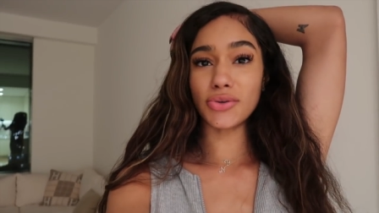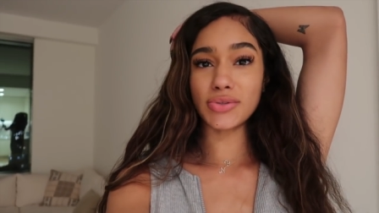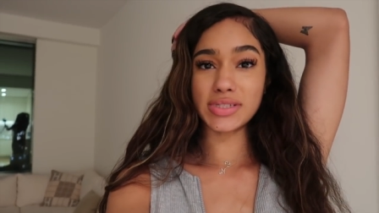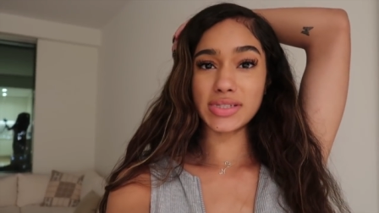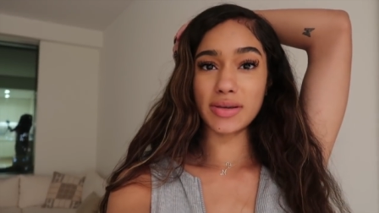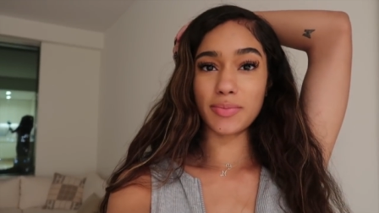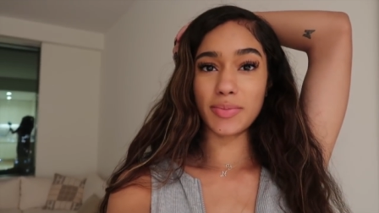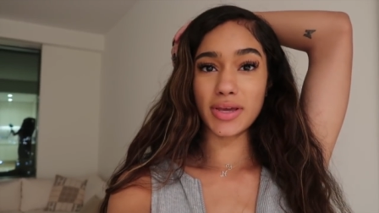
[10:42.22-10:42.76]

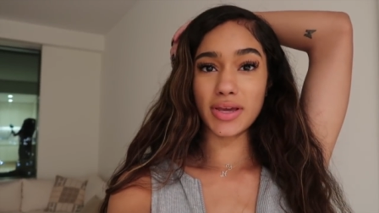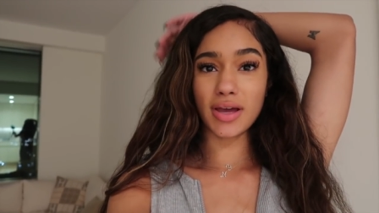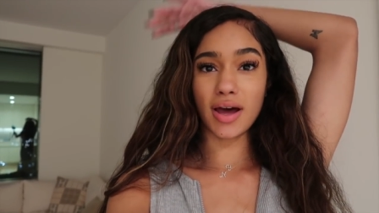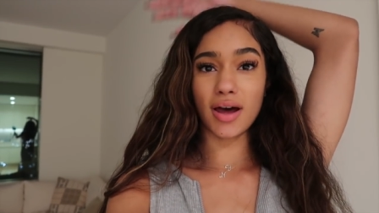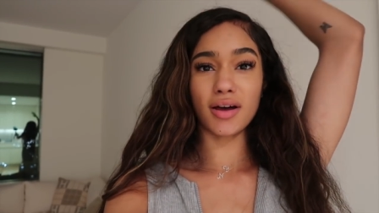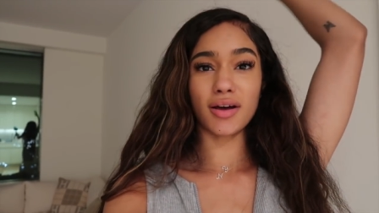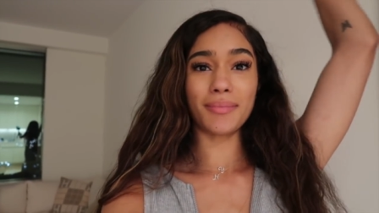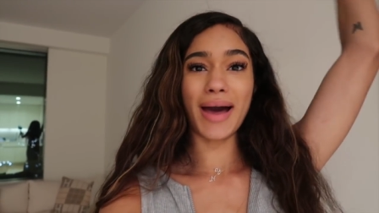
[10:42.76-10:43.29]
sleepy. I
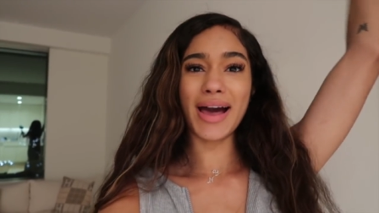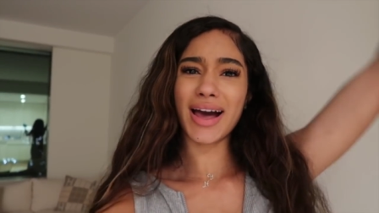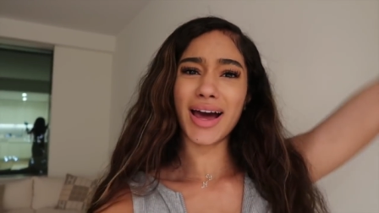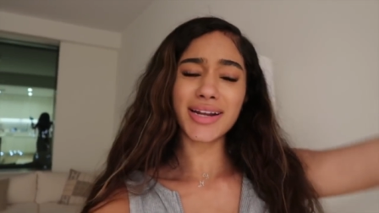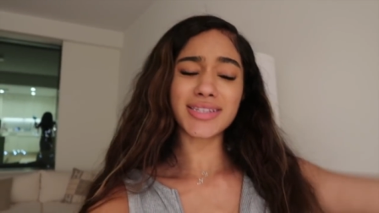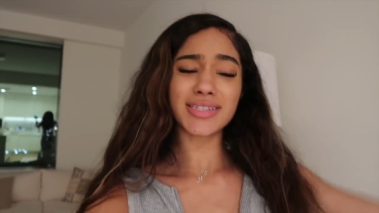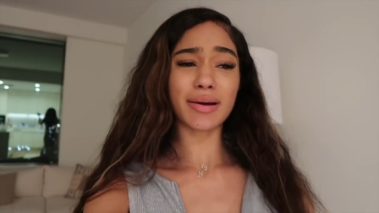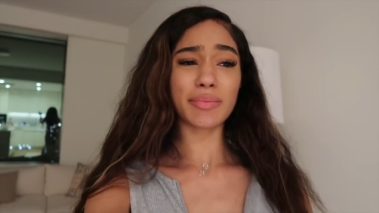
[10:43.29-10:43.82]

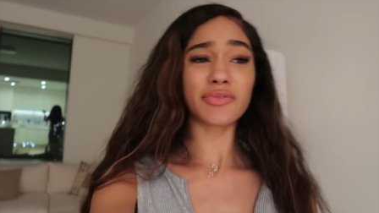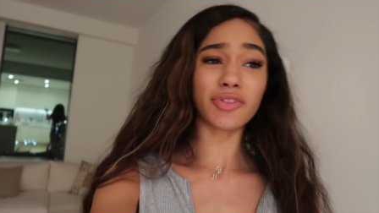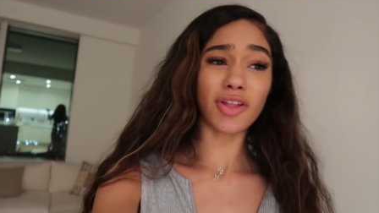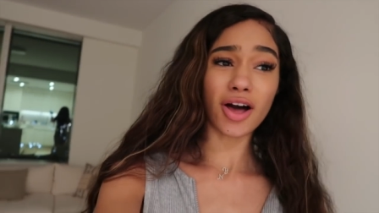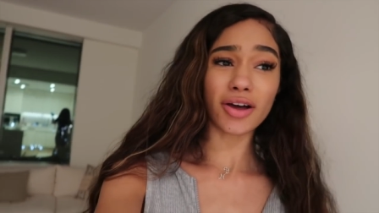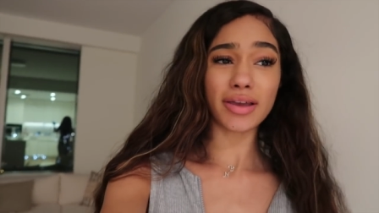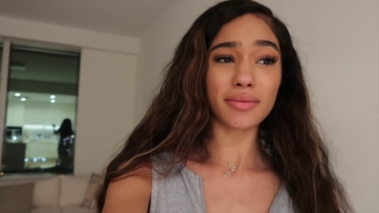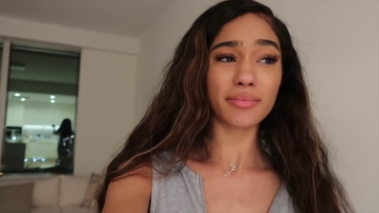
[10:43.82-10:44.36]
kind of stopped
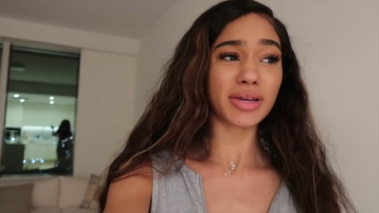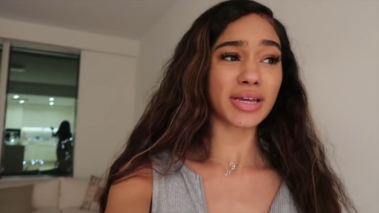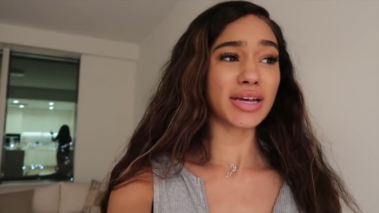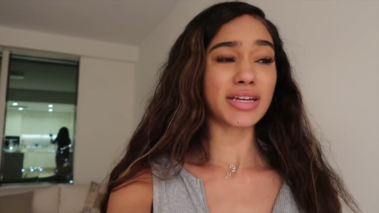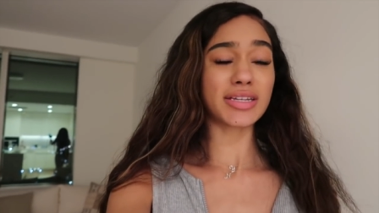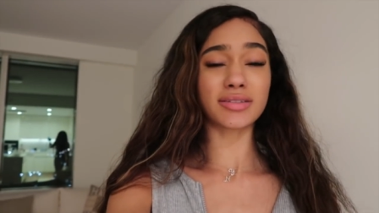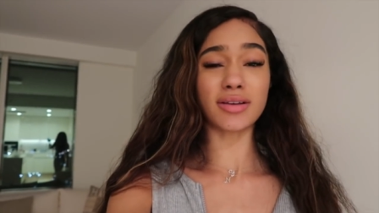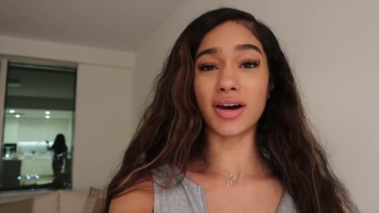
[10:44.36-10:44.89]
vlogging
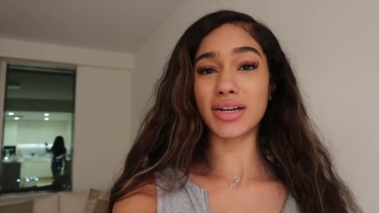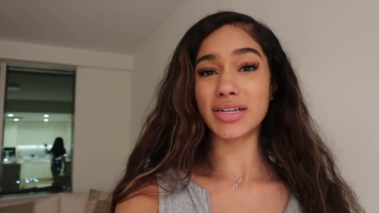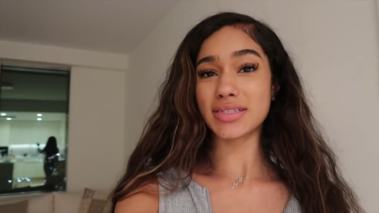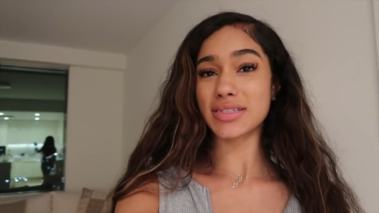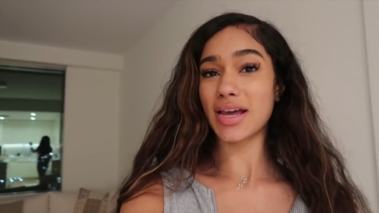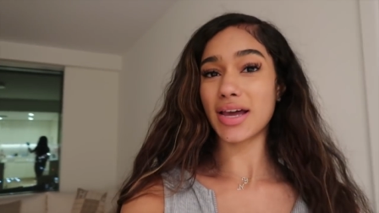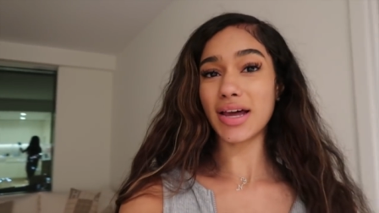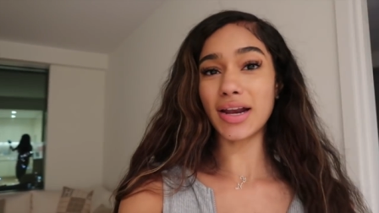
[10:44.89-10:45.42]
because
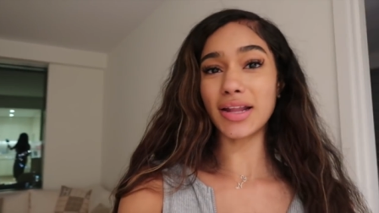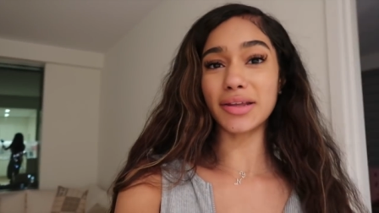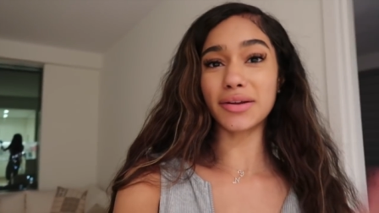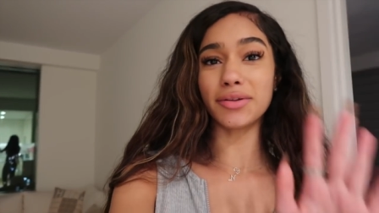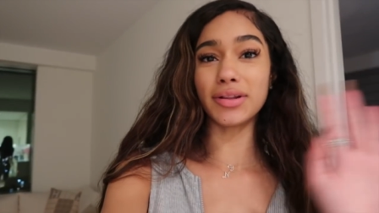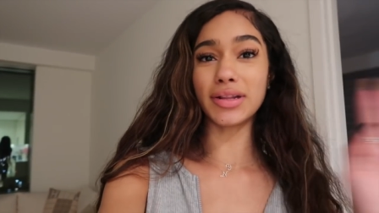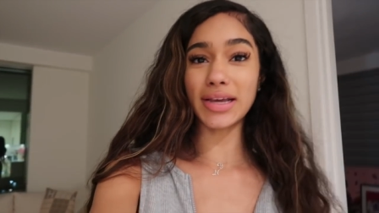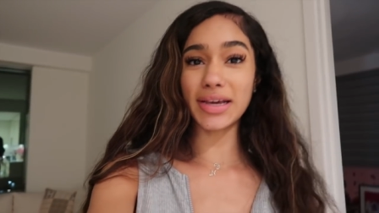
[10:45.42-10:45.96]
honestly I got a
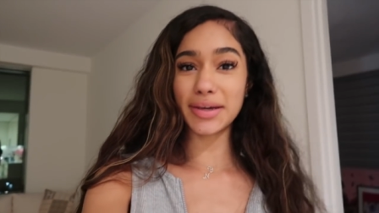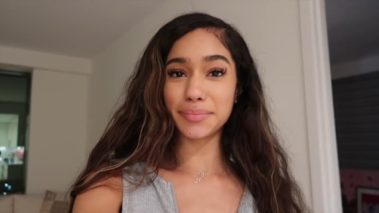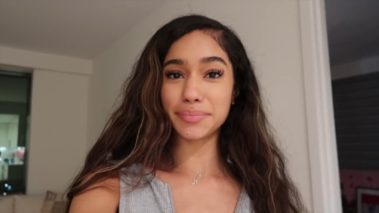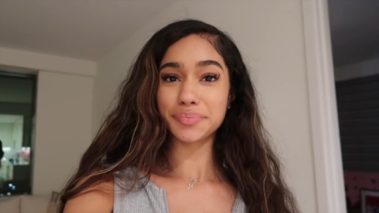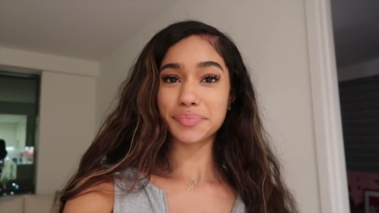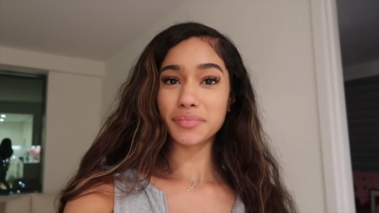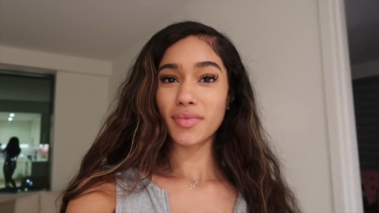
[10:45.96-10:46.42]
little lit